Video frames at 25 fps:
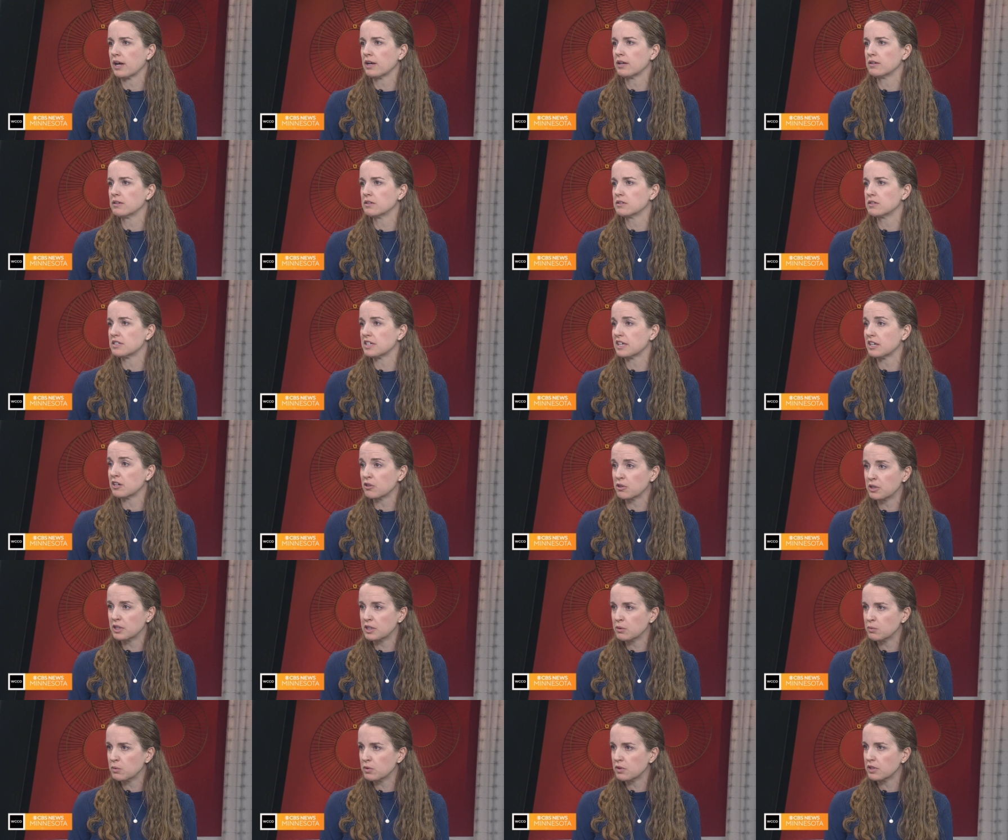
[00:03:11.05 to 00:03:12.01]
child's
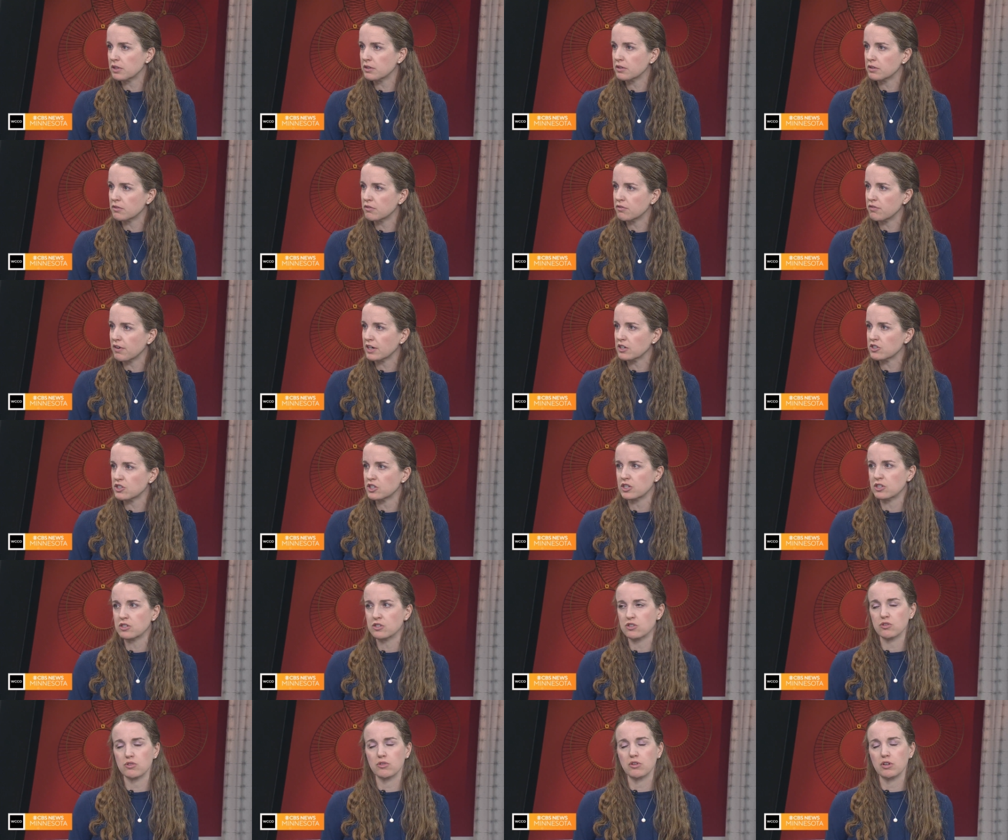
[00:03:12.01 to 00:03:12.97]
hearing with ear
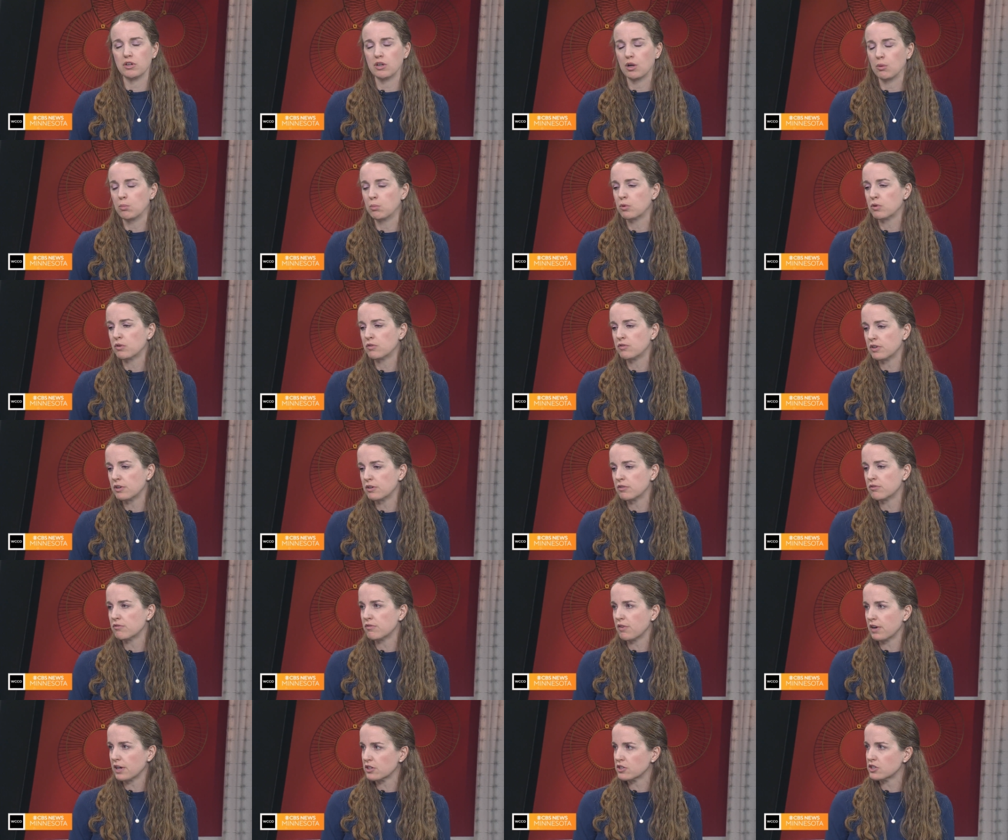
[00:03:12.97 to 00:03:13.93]
infections or the number of ear
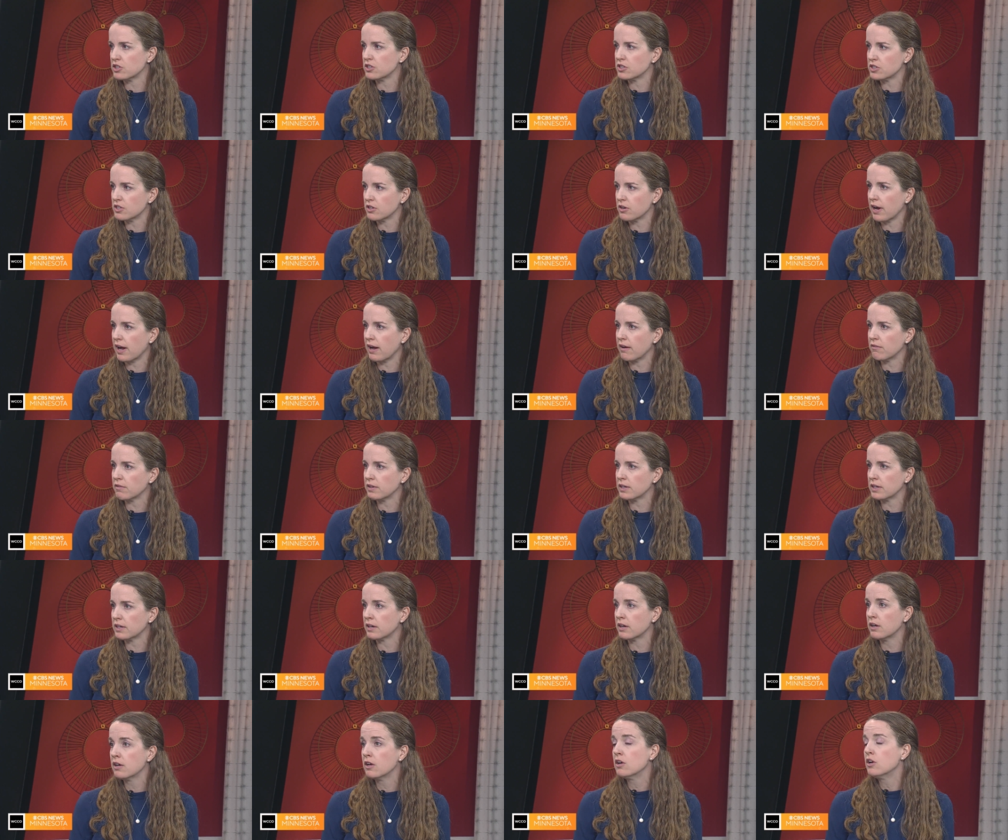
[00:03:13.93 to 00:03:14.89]
infections they're
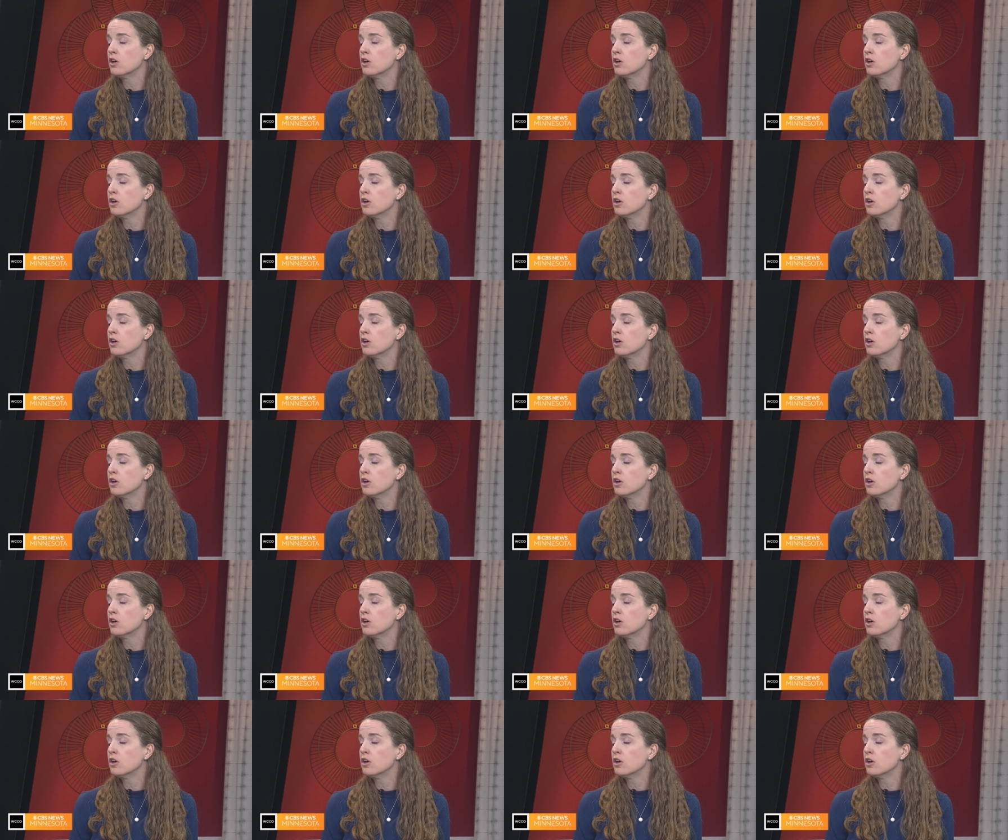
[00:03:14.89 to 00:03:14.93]
having,